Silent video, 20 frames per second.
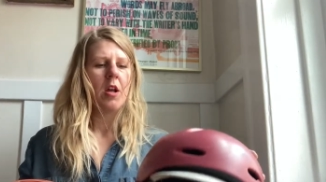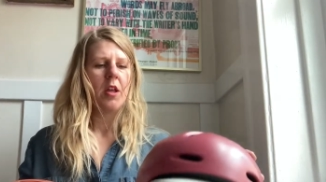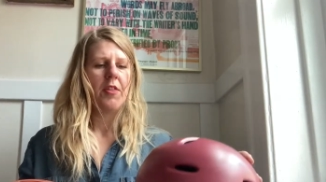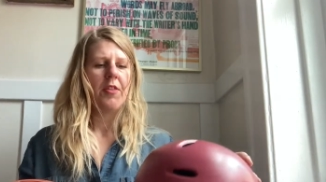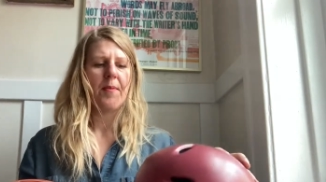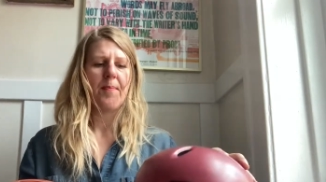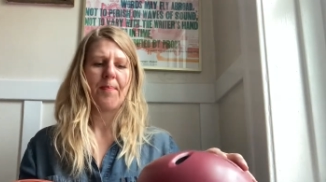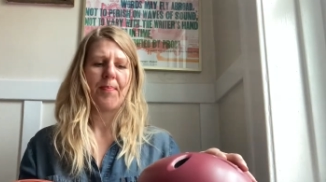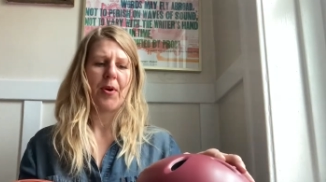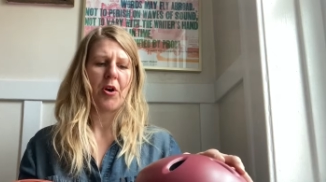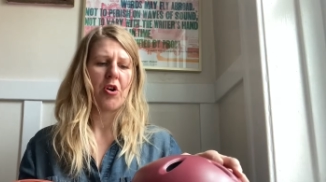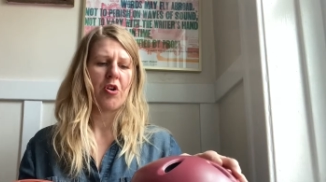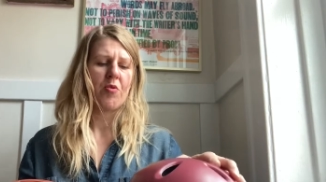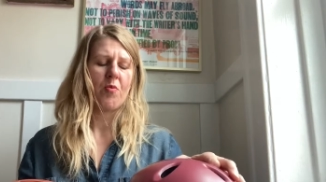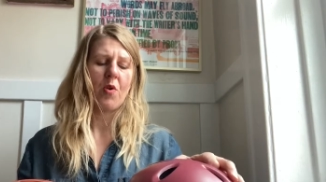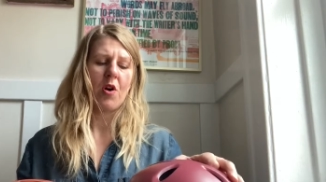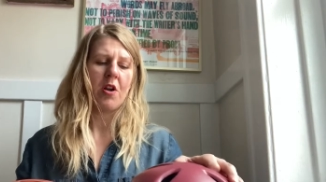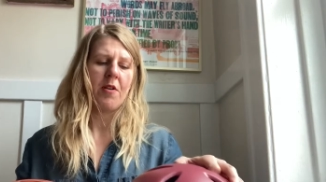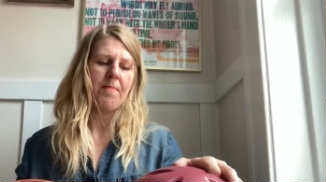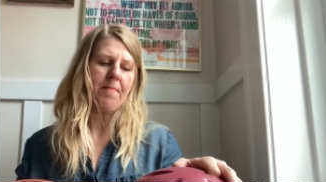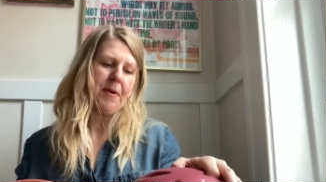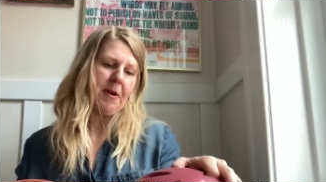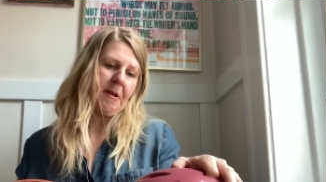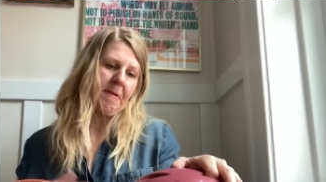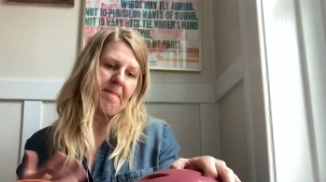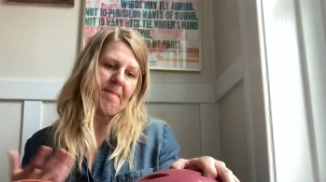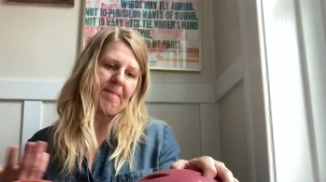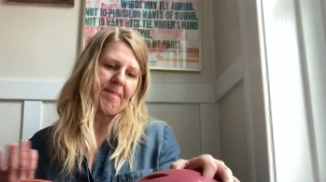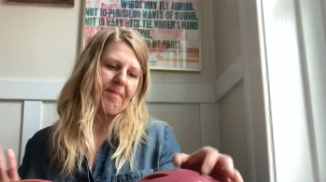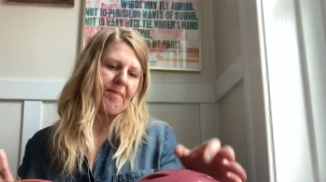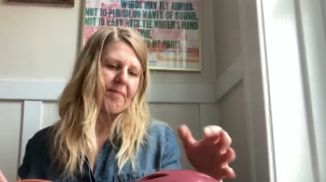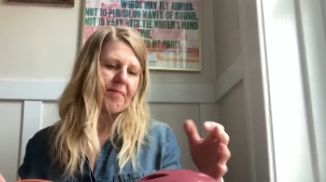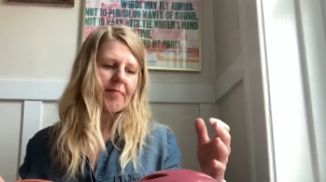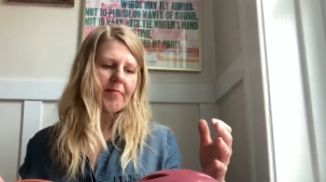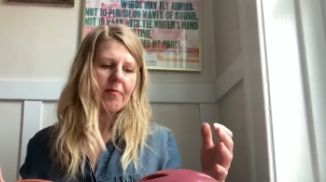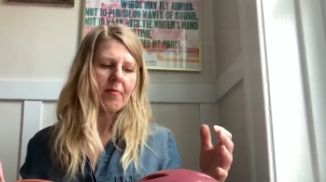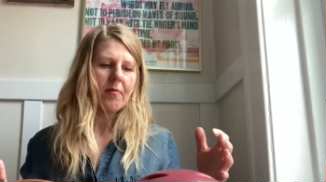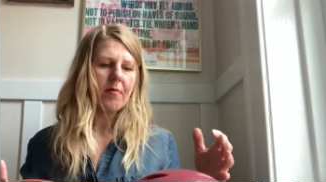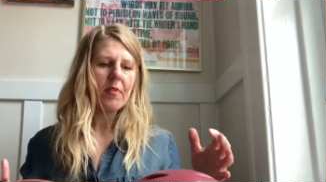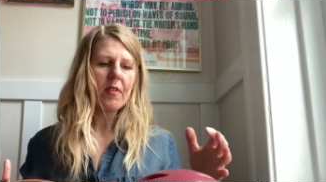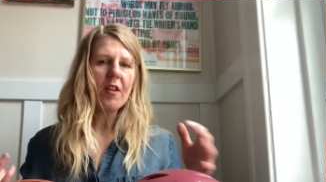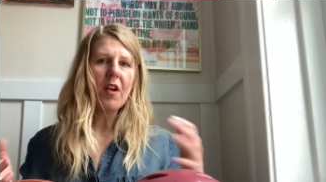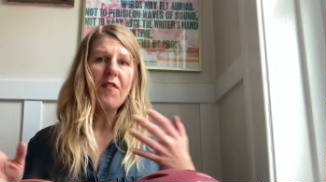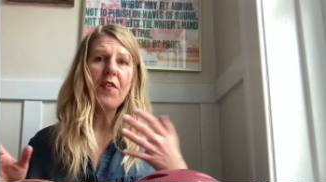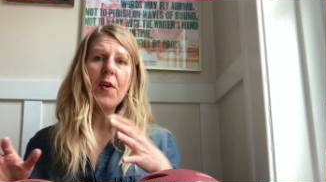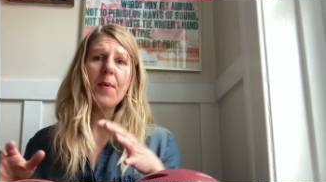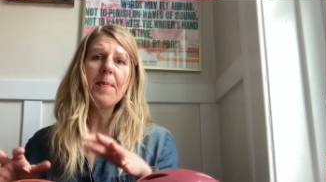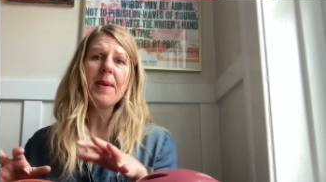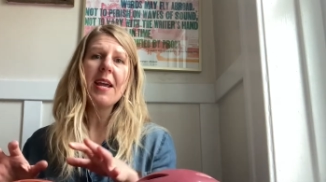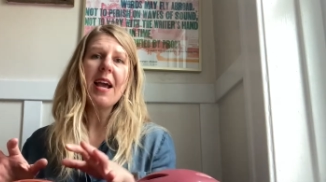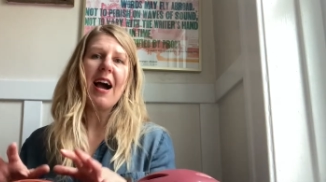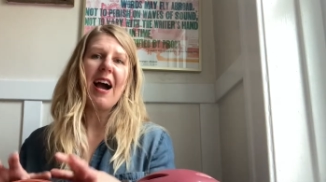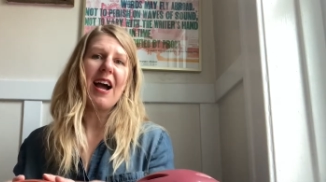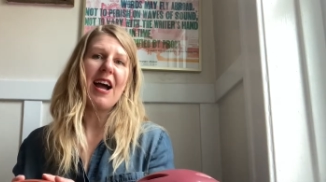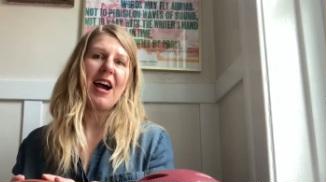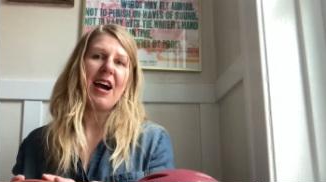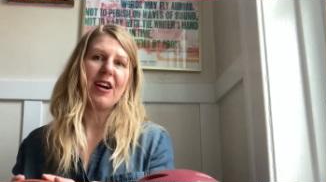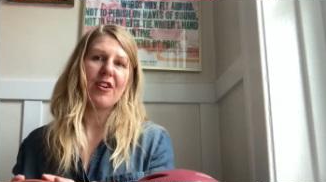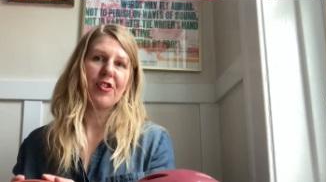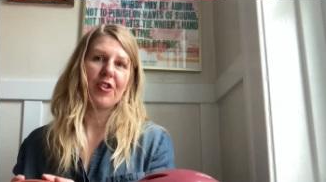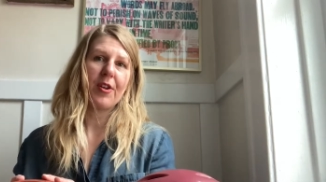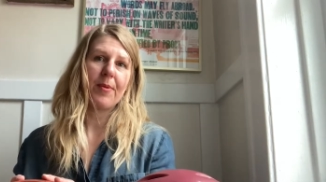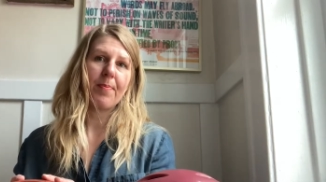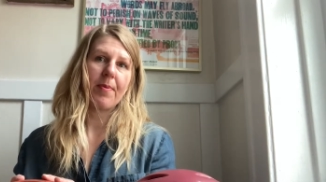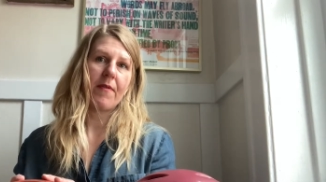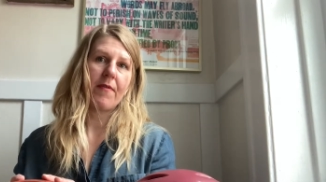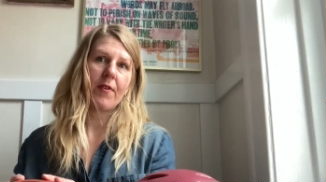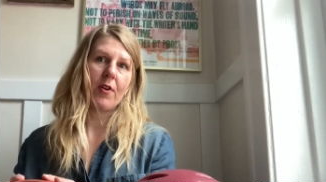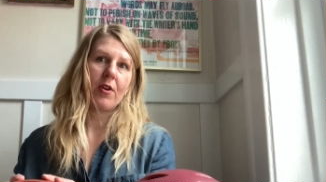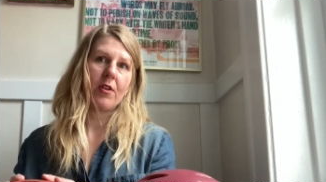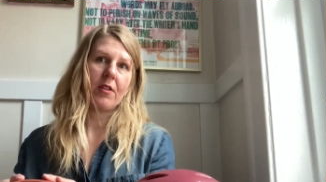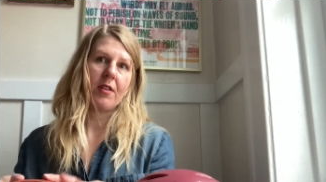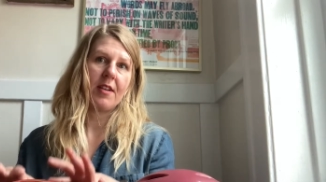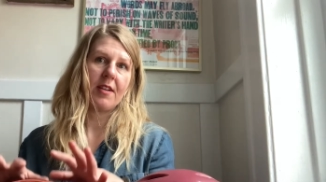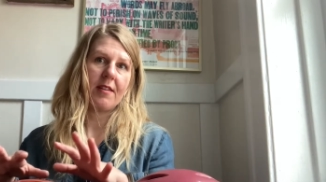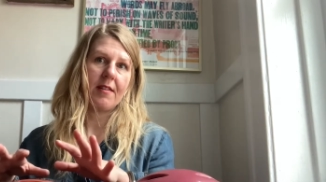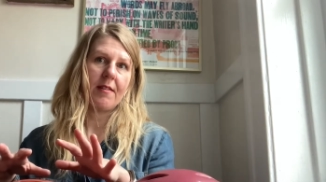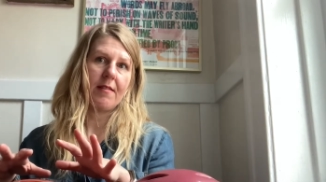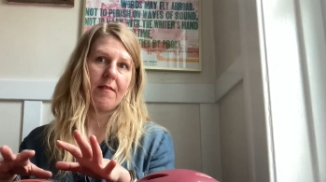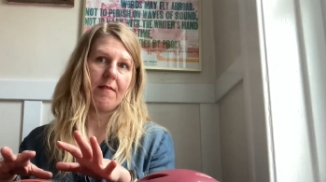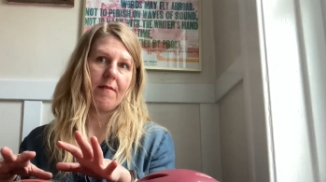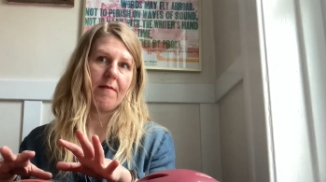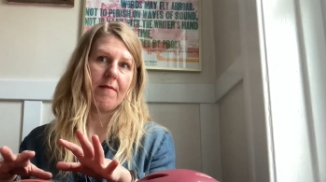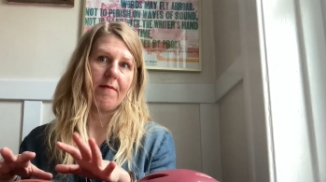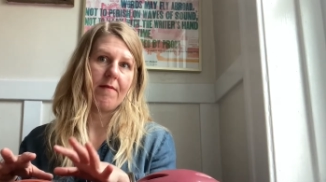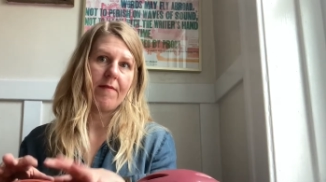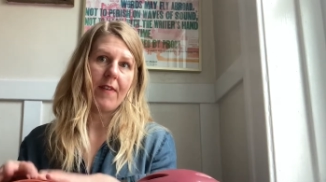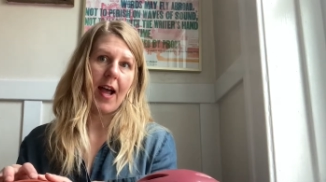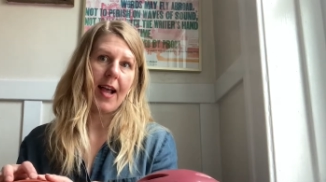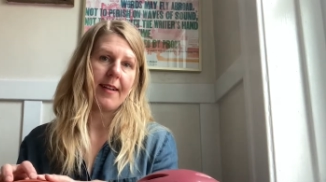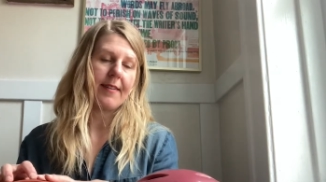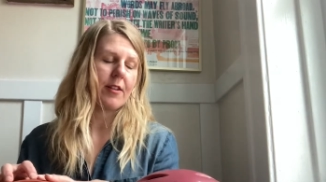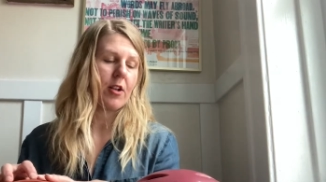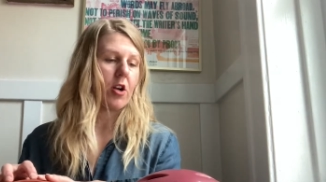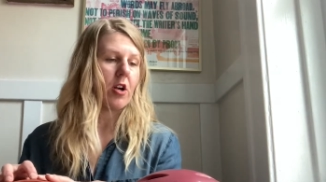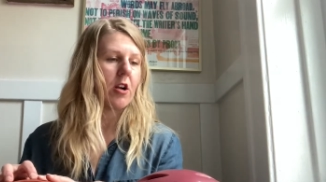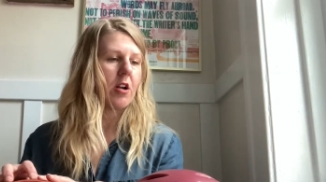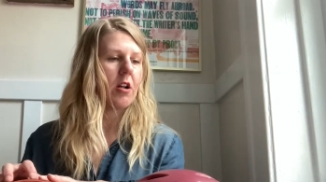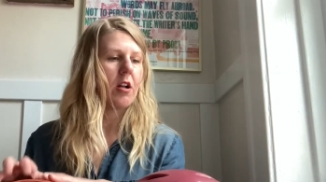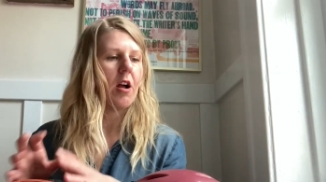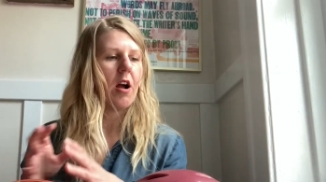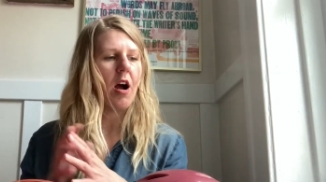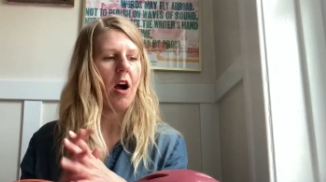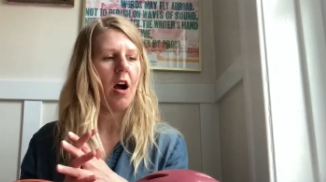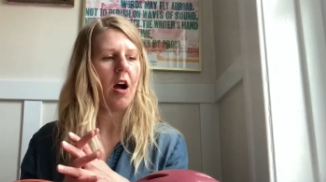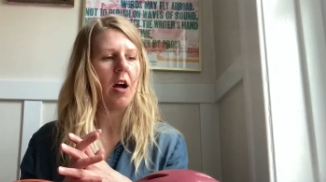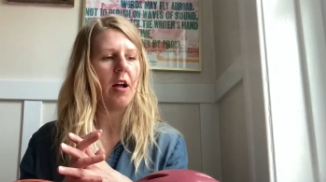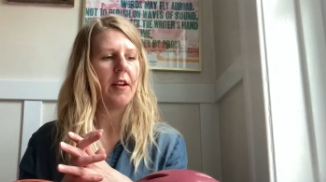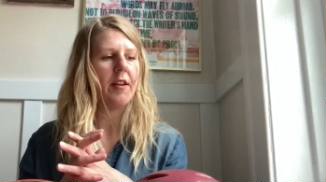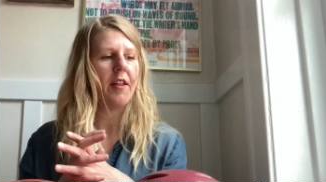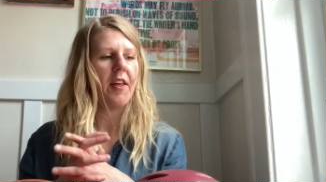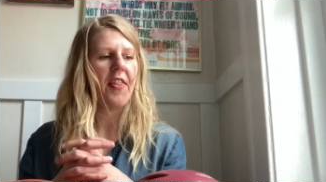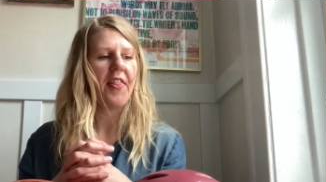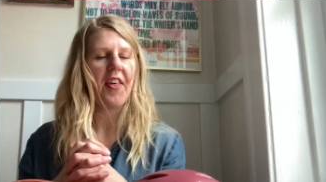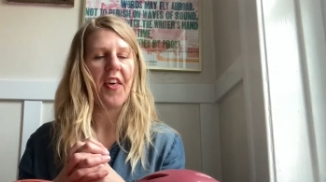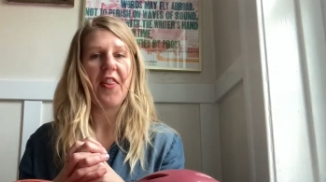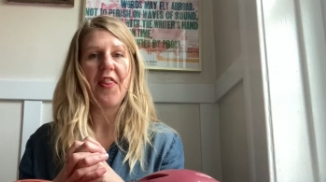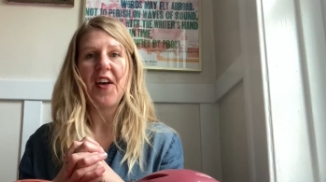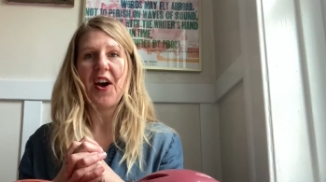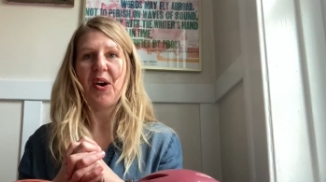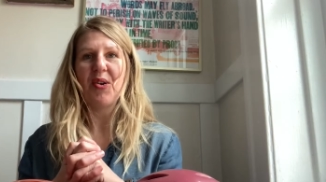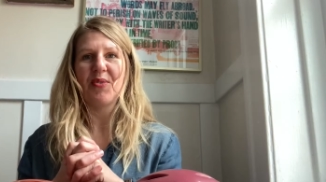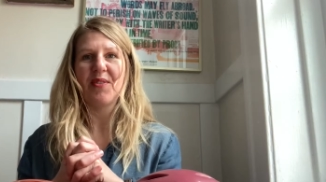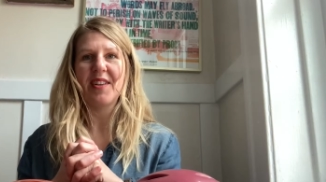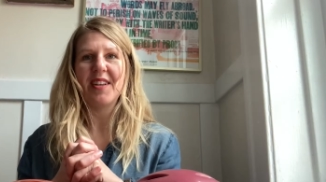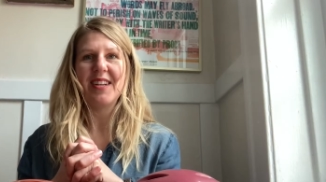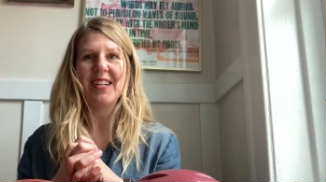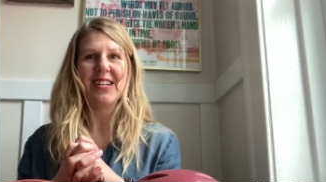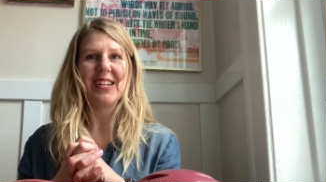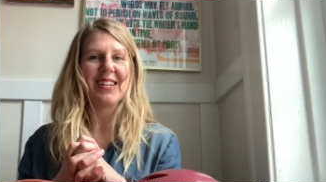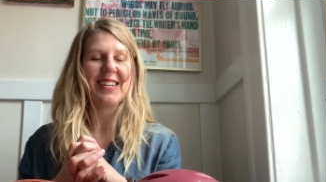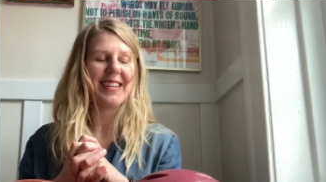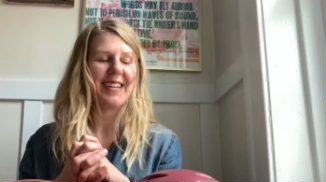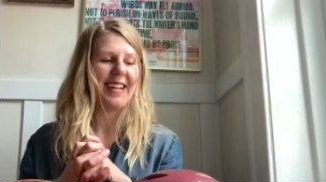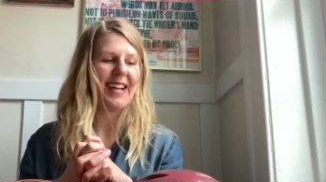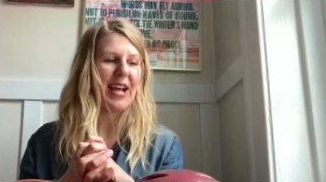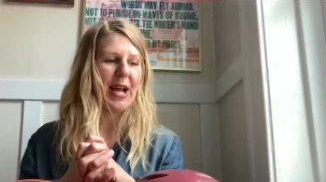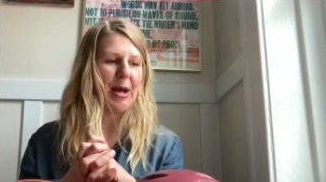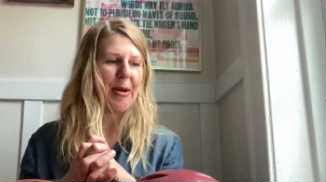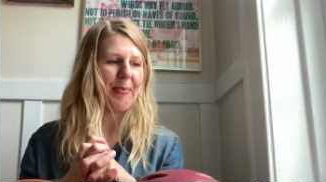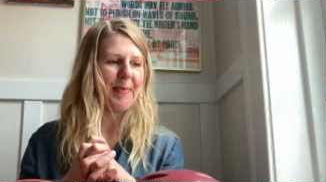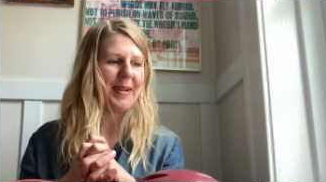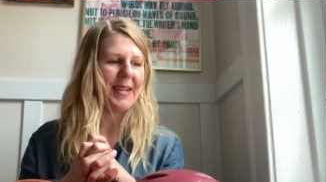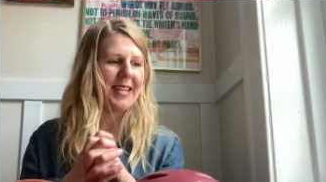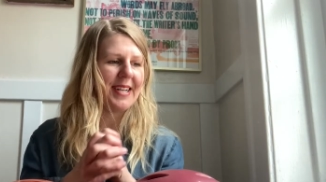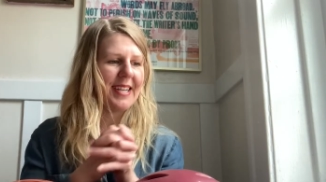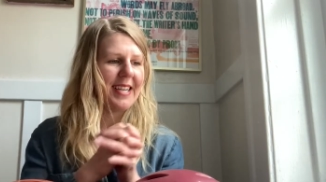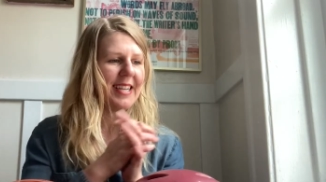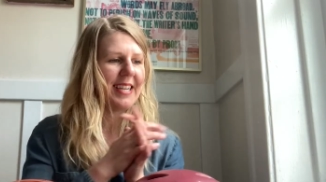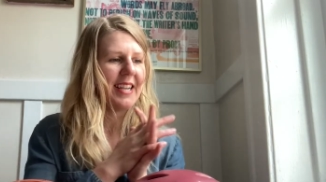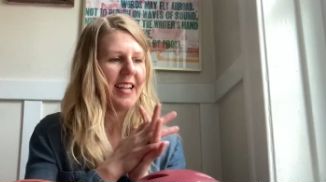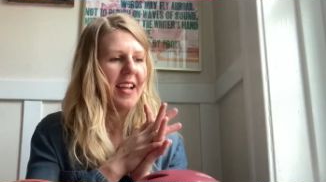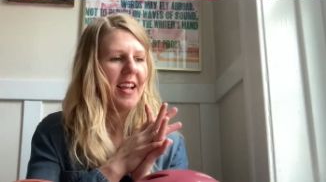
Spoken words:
the Bern one, but for me, I actually preferred this visor on the 1000 helmet.